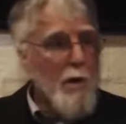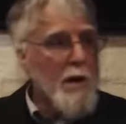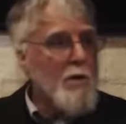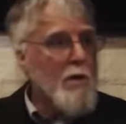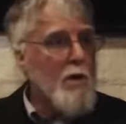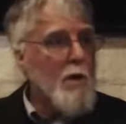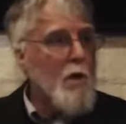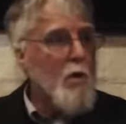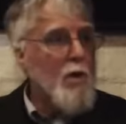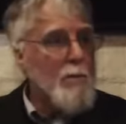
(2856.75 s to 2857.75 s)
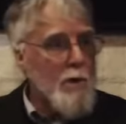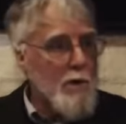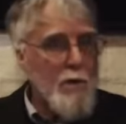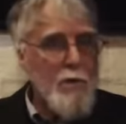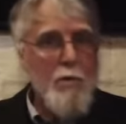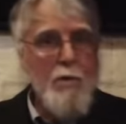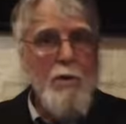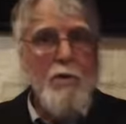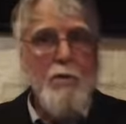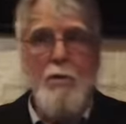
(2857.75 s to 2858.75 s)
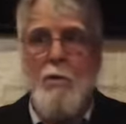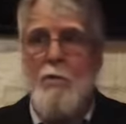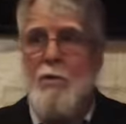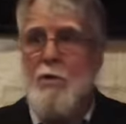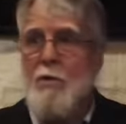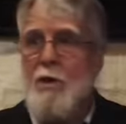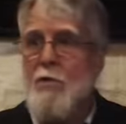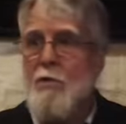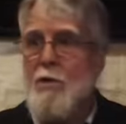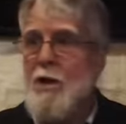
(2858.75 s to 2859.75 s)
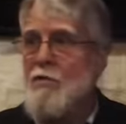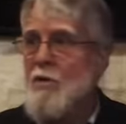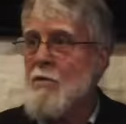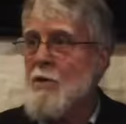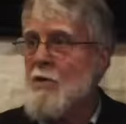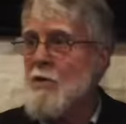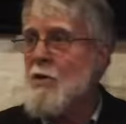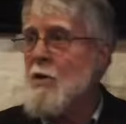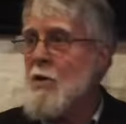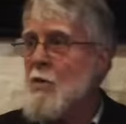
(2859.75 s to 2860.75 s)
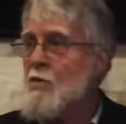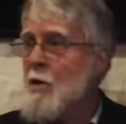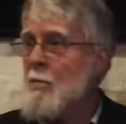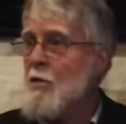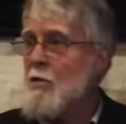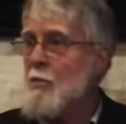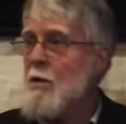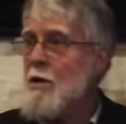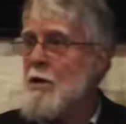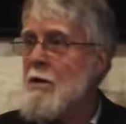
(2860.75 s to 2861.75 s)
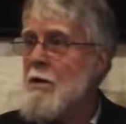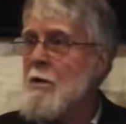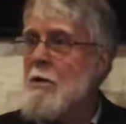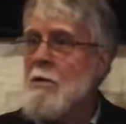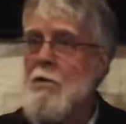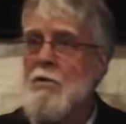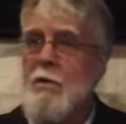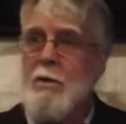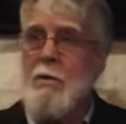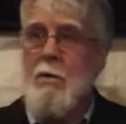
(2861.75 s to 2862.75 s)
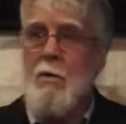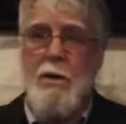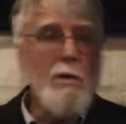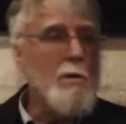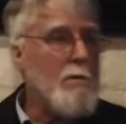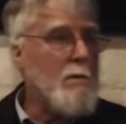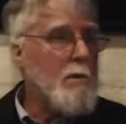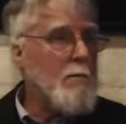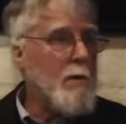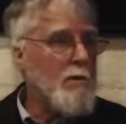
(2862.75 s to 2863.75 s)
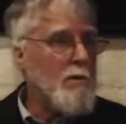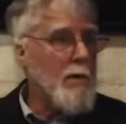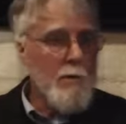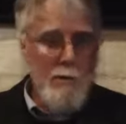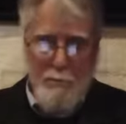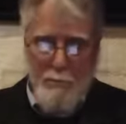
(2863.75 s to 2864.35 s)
a whole community to the next generation was not possible in Kufa or in Basra.